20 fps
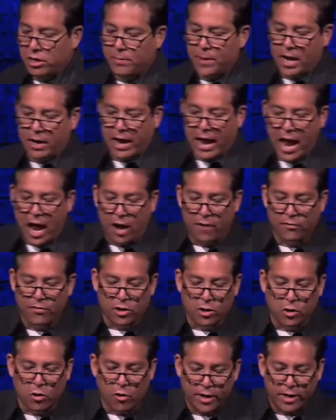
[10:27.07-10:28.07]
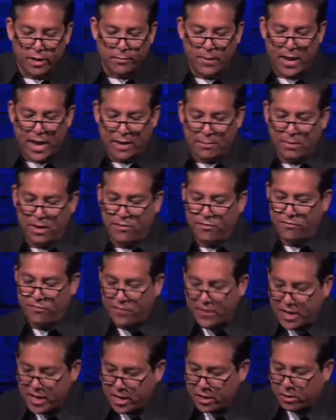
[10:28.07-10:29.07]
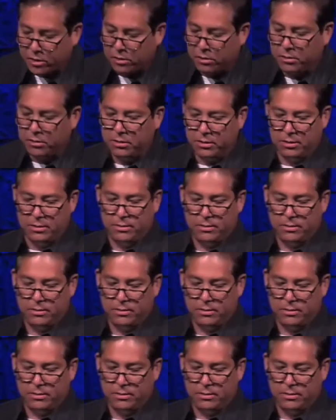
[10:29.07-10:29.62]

about how they're going to make me feel